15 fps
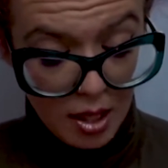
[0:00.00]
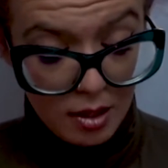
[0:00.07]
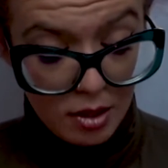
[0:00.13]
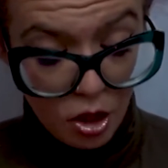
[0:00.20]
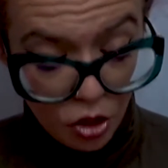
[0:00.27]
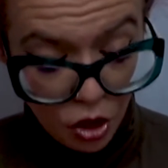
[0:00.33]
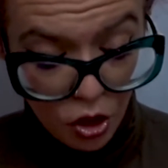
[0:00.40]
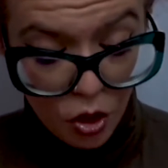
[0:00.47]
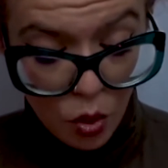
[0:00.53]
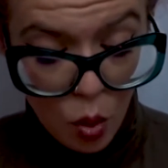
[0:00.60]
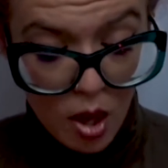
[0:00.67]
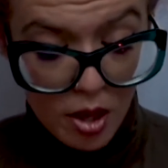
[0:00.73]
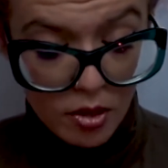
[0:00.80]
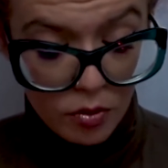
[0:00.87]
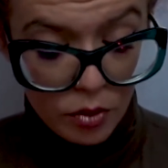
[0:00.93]
the third
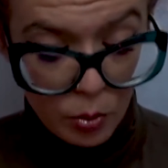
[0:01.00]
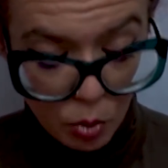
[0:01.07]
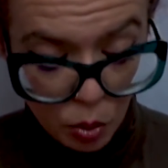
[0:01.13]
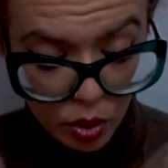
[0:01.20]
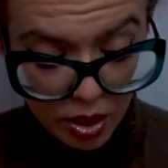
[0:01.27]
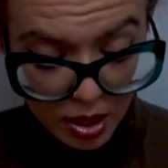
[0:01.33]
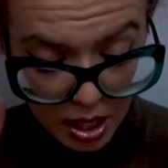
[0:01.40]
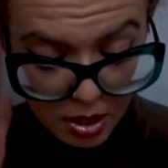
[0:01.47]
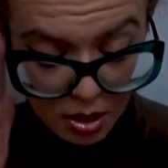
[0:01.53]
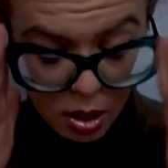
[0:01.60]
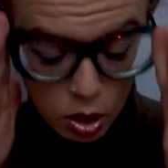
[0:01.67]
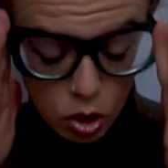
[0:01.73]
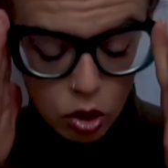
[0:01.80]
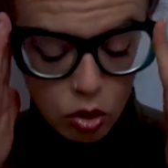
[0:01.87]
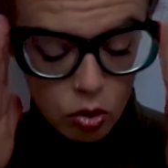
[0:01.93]
quarter of the moon is
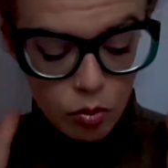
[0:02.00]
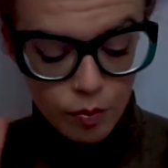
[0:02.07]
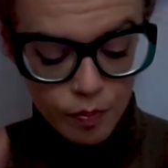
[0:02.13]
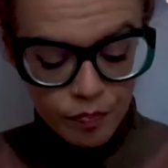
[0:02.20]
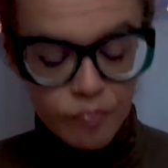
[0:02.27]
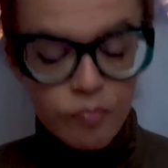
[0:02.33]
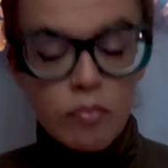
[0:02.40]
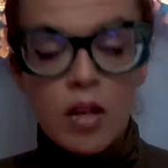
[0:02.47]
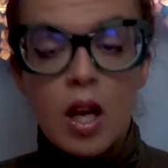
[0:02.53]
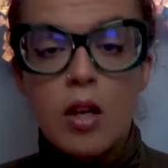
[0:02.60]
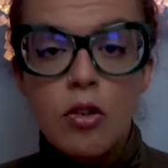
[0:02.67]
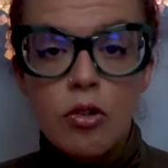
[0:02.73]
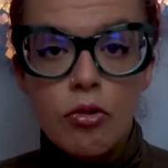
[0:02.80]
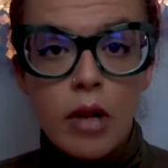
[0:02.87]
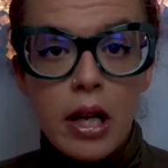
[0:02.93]
asking you, are
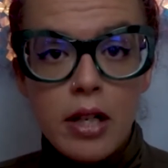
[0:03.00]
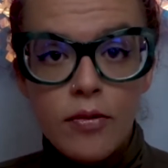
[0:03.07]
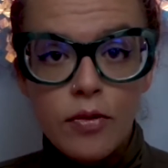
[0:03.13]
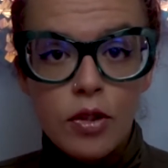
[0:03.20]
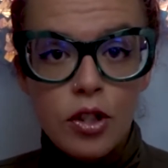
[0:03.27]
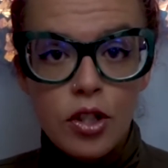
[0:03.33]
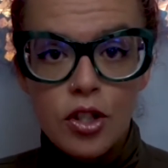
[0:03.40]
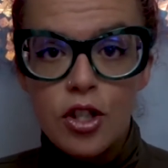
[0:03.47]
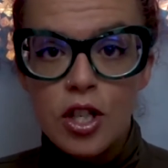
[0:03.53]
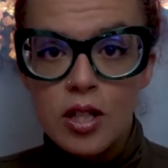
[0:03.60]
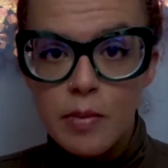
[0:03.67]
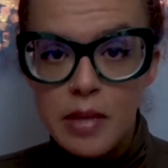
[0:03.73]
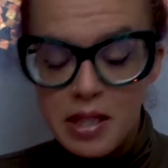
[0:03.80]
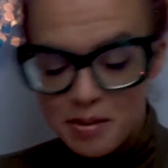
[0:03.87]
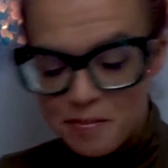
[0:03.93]
you ready for this
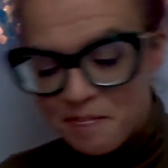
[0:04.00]
adjustment?